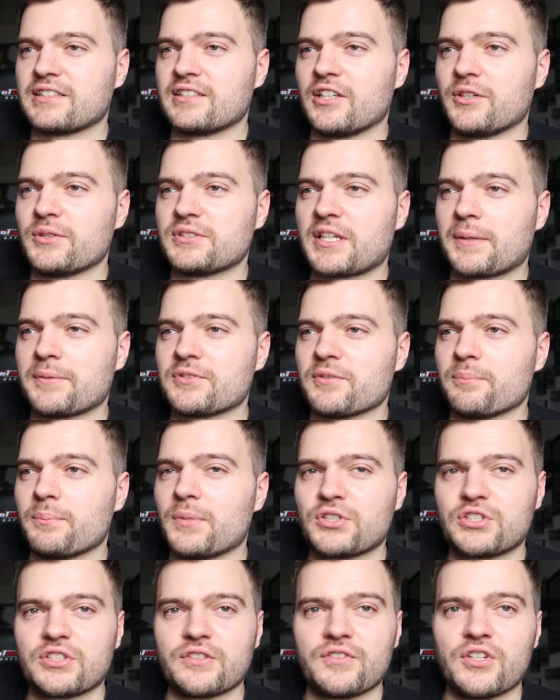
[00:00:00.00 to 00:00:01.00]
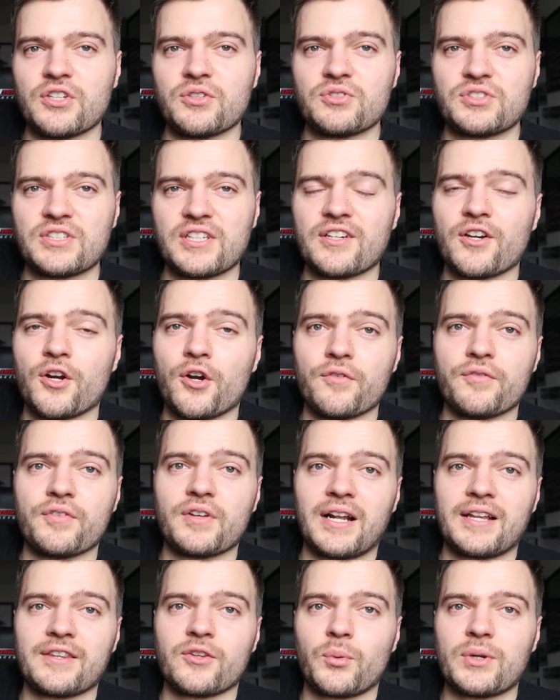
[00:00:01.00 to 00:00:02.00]
and Lewis Hamilton must have used it
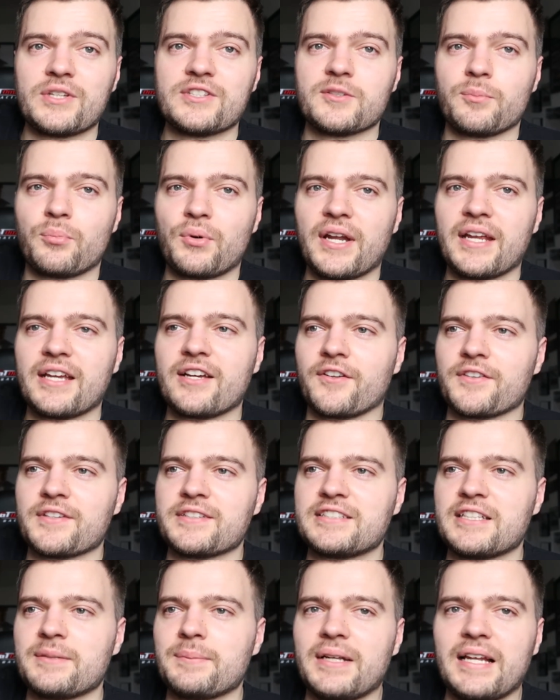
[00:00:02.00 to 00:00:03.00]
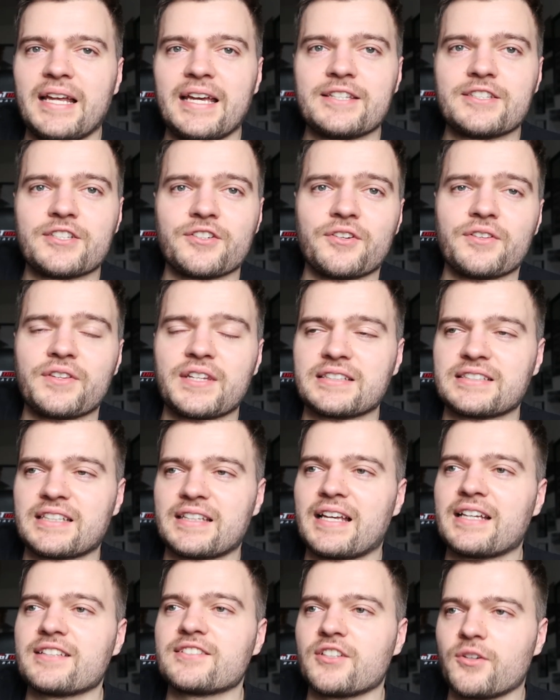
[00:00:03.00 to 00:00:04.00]
over like the winter break on the simulator and things
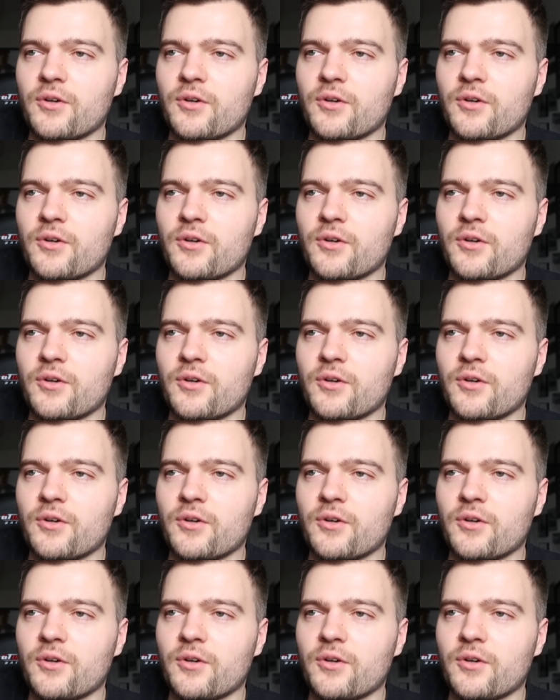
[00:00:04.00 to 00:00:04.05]
like that.